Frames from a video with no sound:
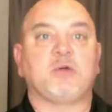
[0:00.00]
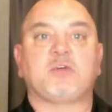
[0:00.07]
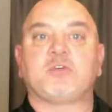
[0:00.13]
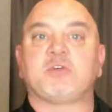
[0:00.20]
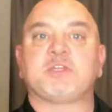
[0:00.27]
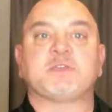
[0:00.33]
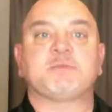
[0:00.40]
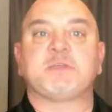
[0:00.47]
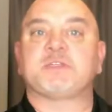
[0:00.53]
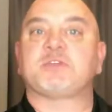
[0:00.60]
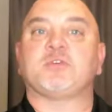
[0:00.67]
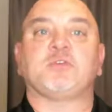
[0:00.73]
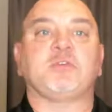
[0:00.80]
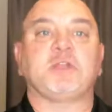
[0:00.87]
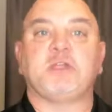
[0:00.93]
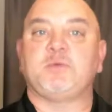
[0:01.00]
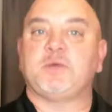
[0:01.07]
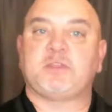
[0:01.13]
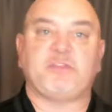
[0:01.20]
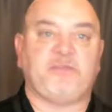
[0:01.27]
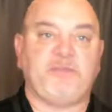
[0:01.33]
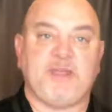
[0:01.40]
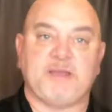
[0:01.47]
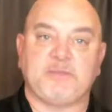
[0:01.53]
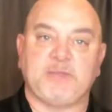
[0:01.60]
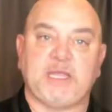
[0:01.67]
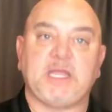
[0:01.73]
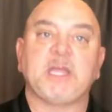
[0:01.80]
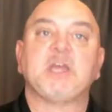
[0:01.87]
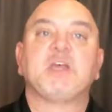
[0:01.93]
Christmas early with the
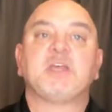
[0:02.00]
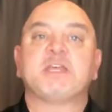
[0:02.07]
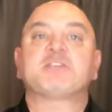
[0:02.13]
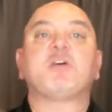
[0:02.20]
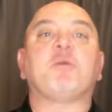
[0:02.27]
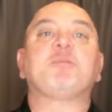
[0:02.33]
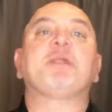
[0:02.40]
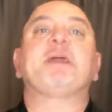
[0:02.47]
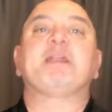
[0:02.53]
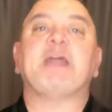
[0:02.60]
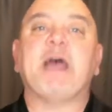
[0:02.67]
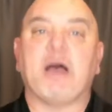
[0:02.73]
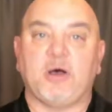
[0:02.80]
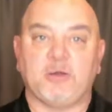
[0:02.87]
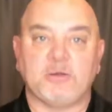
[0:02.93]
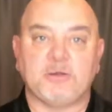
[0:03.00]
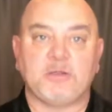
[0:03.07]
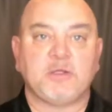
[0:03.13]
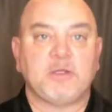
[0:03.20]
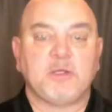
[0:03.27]
family. It's all planned out.